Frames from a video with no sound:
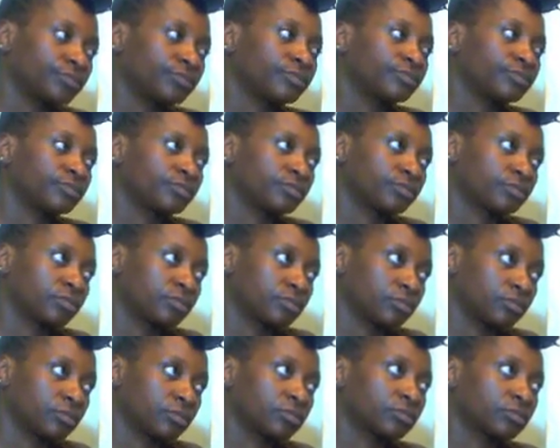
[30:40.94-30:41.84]

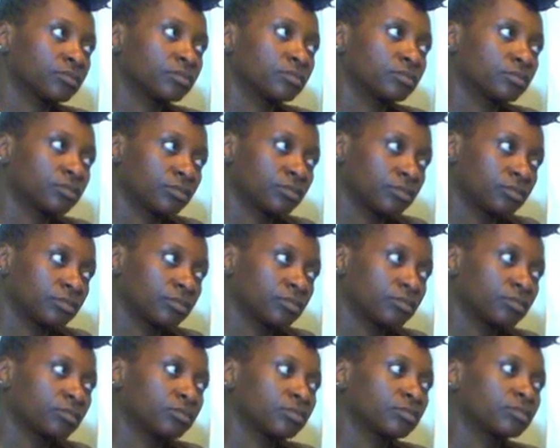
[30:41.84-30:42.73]

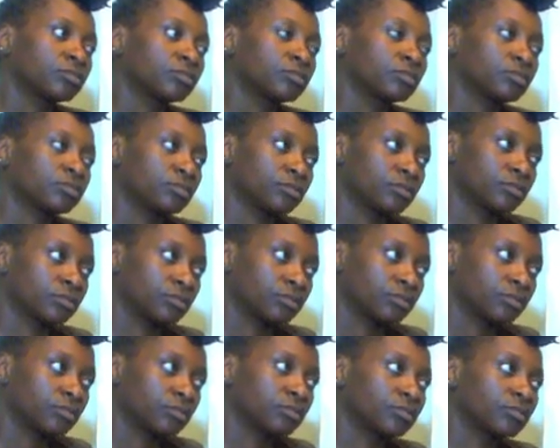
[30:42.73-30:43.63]

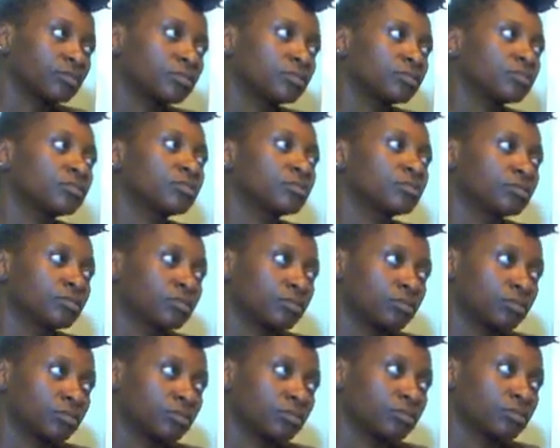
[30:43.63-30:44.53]

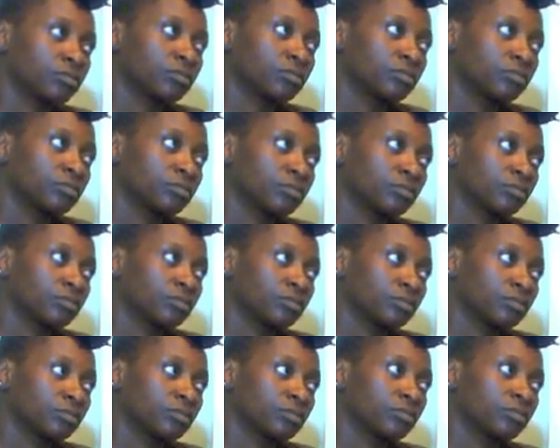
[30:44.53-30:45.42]

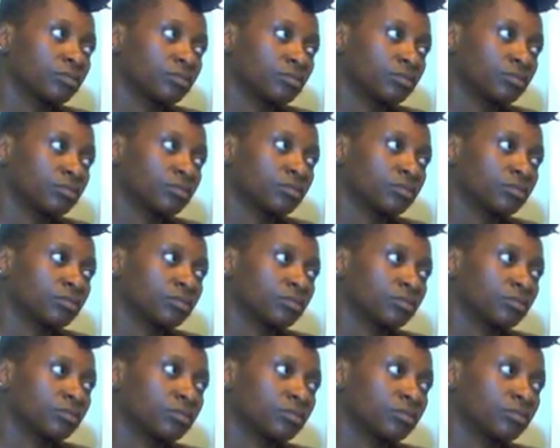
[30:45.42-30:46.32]

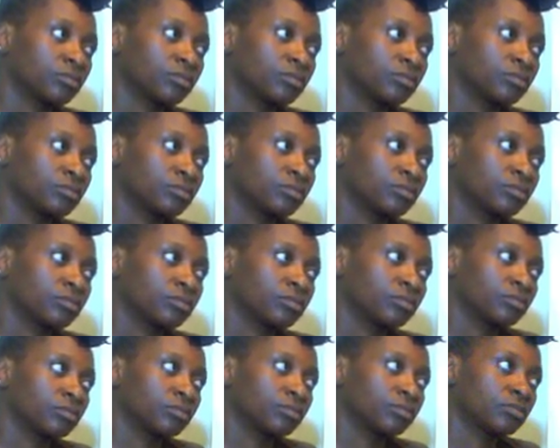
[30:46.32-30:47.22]

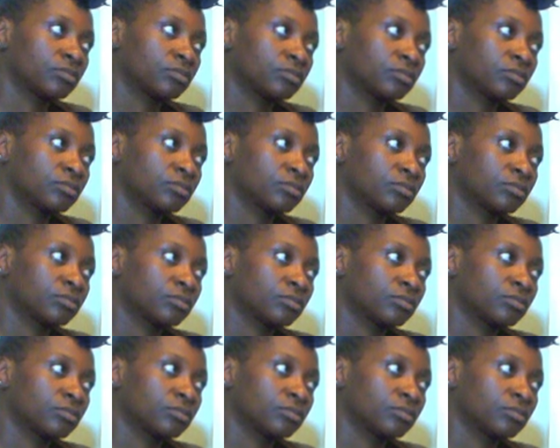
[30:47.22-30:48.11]

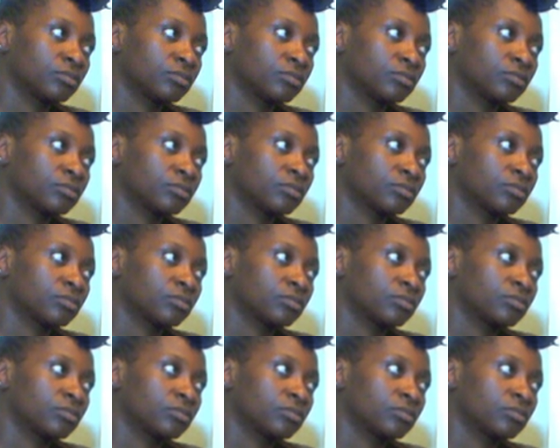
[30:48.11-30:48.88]
The person shown says nothing.